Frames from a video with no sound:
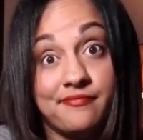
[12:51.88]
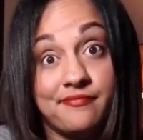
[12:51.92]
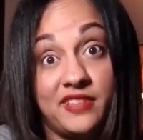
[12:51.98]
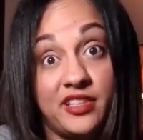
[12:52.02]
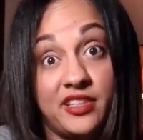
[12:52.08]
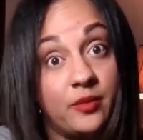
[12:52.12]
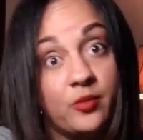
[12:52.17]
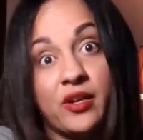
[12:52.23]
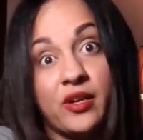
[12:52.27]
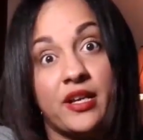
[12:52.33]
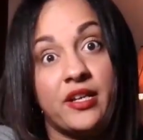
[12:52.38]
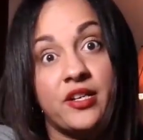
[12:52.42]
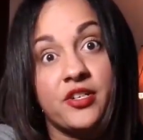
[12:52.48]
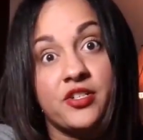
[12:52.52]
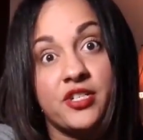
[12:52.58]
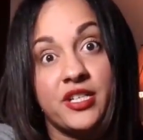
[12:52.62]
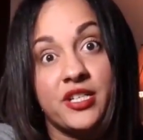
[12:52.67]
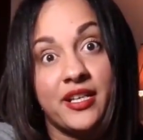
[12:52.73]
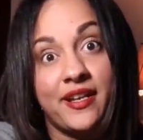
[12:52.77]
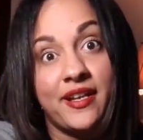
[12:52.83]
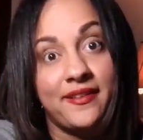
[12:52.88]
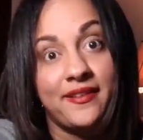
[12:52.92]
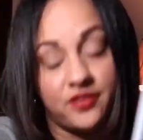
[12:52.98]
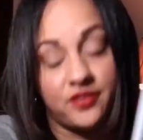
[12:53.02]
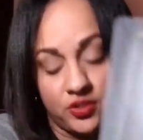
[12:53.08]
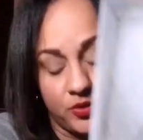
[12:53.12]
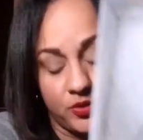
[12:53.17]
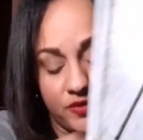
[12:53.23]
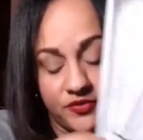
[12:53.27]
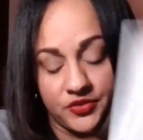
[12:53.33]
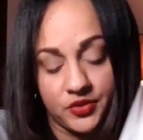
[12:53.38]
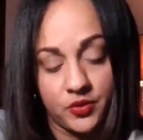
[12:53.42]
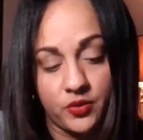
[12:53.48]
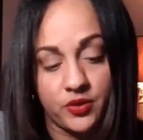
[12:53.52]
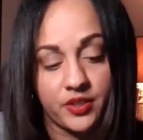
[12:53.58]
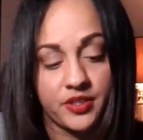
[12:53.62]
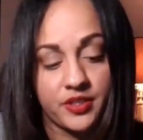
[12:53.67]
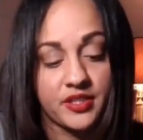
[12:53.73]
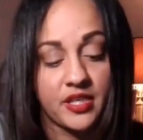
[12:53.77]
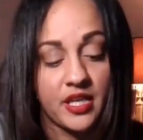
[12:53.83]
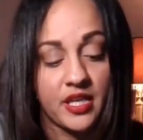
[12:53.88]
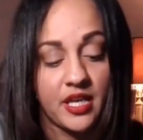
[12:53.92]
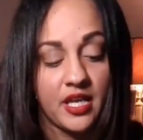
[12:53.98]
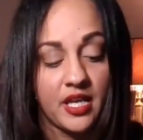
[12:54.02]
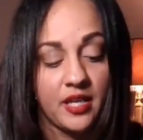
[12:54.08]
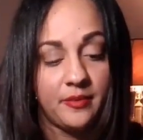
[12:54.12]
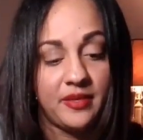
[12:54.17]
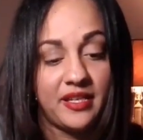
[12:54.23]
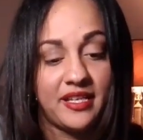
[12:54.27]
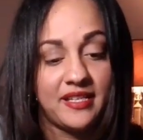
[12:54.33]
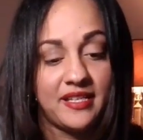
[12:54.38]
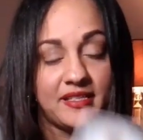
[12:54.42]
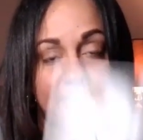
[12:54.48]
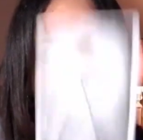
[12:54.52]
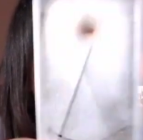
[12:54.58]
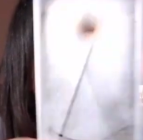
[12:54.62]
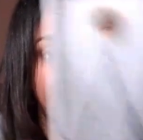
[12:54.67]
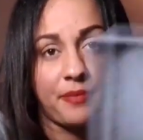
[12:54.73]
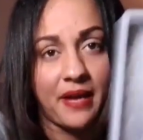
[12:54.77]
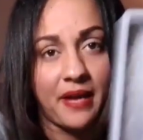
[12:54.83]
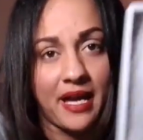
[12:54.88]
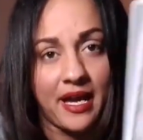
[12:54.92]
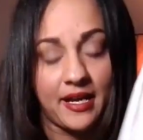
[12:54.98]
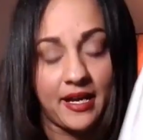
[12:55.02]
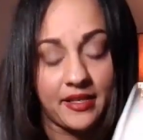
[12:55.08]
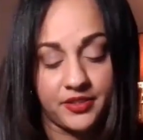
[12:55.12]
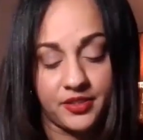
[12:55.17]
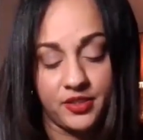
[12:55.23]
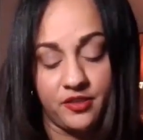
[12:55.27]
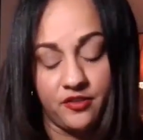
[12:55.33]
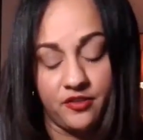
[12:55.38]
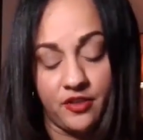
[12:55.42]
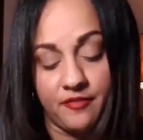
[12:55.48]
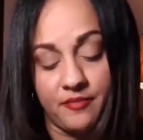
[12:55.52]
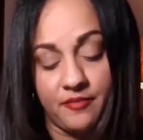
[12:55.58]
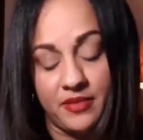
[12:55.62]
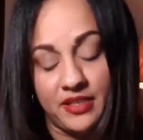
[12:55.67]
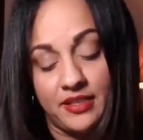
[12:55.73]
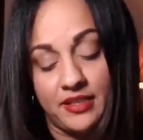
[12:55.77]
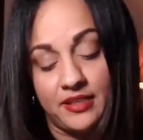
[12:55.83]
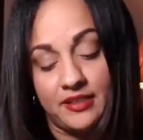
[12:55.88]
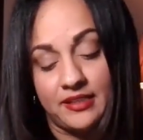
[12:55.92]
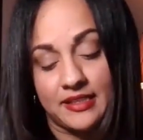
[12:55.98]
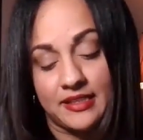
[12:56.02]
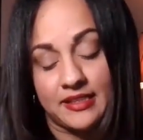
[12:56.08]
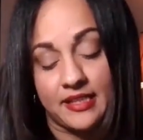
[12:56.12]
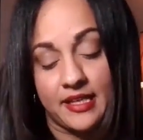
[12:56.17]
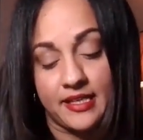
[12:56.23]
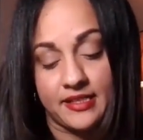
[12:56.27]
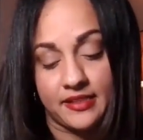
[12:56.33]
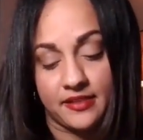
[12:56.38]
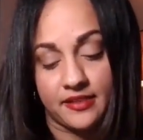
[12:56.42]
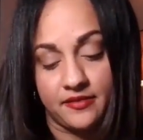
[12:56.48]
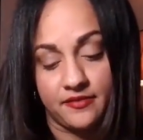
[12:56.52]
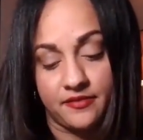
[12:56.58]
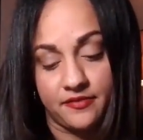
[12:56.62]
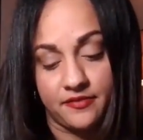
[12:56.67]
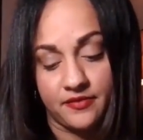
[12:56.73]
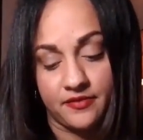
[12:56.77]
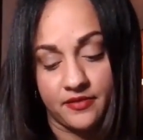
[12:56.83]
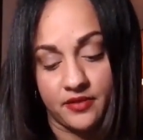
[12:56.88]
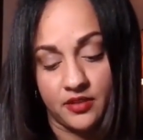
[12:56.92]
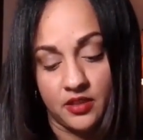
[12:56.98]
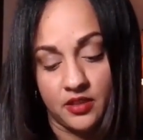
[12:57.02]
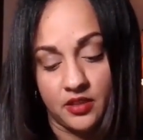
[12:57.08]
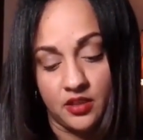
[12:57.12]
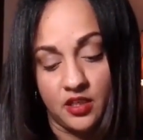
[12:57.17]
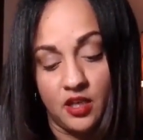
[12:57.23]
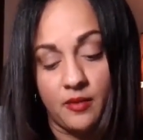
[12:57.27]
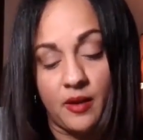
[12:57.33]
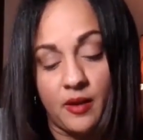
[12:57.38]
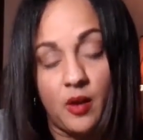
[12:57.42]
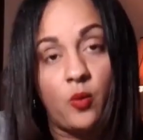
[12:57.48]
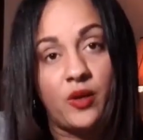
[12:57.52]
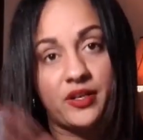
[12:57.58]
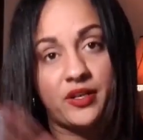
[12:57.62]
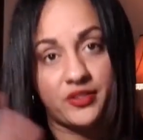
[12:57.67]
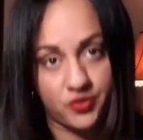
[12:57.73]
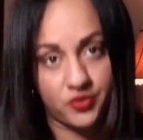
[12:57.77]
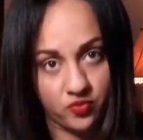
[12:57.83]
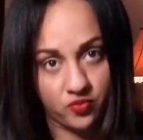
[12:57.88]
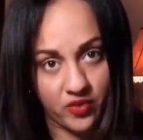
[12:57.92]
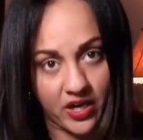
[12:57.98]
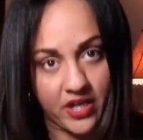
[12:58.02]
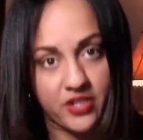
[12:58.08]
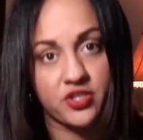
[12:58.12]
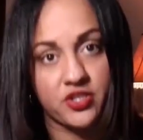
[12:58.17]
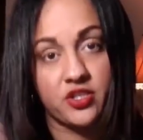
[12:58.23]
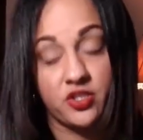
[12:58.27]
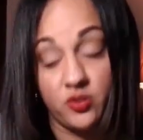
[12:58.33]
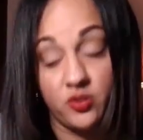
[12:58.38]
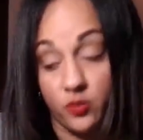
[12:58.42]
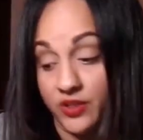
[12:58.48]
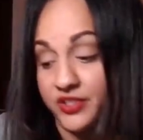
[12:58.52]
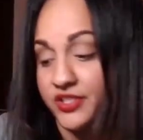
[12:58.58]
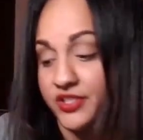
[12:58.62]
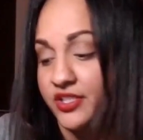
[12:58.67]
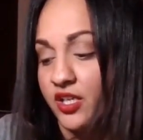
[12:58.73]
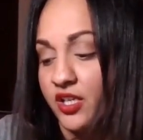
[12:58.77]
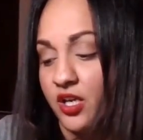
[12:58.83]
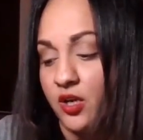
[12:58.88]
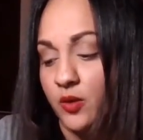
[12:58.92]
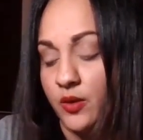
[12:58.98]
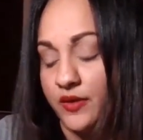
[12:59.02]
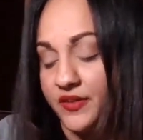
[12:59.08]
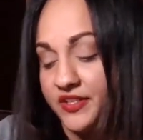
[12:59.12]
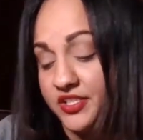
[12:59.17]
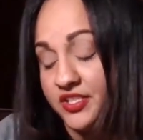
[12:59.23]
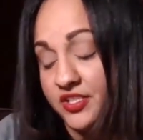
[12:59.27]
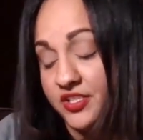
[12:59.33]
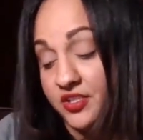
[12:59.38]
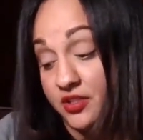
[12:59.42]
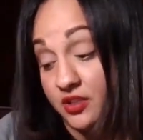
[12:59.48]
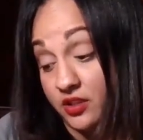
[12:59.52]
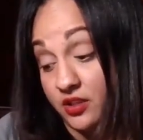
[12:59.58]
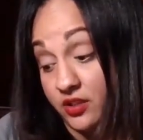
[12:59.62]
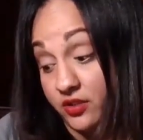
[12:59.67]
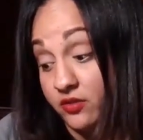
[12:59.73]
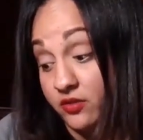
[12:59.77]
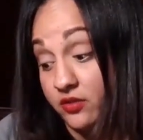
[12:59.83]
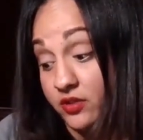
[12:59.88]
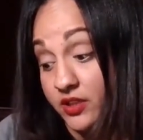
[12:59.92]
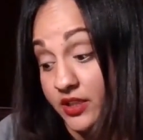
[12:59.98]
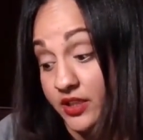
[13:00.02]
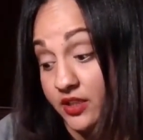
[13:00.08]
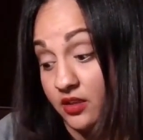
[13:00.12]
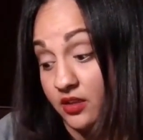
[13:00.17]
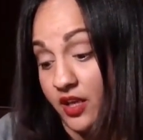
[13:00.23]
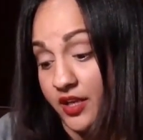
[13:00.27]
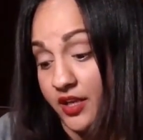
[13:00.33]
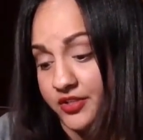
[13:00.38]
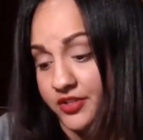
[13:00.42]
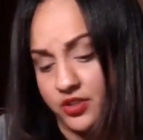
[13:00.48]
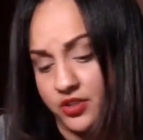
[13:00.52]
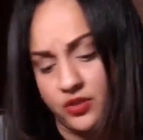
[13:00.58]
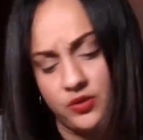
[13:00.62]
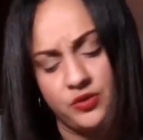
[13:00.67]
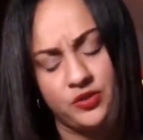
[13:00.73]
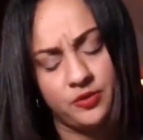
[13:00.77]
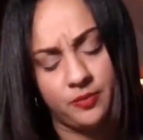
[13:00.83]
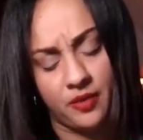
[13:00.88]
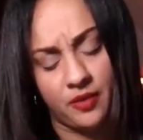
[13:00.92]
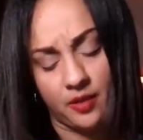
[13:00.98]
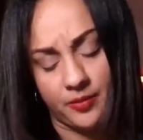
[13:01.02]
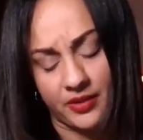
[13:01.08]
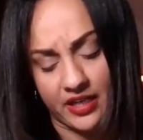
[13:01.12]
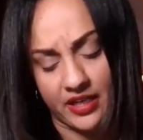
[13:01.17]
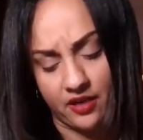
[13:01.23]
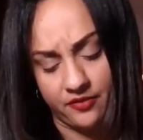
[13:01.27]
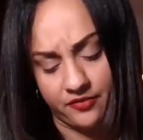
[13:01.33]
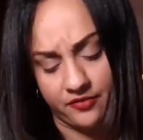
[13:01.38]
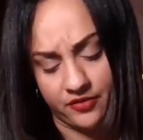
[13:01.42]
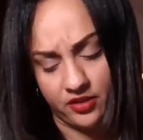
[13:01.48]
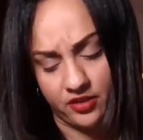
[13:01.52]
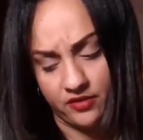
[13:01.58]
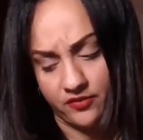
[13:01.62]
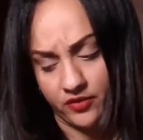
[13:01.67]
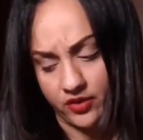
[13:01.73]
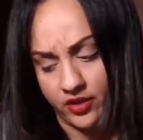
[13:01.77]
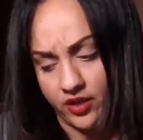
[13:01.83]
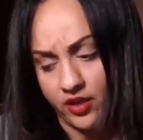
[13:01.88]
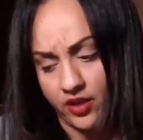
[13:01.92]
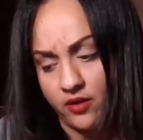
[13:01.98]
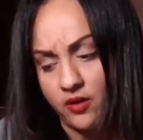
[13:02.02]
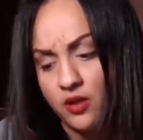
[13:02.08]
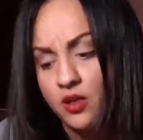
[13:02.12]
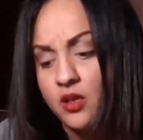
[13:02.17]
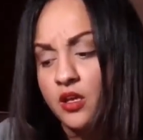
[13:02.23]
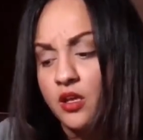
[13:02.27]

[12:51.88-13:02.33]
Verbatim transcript: Libra energy again, Two of Swords. Because in the past, you have been indecisive about what direction you want to go in. This is literally a lot of twos popping out for you, Virgo.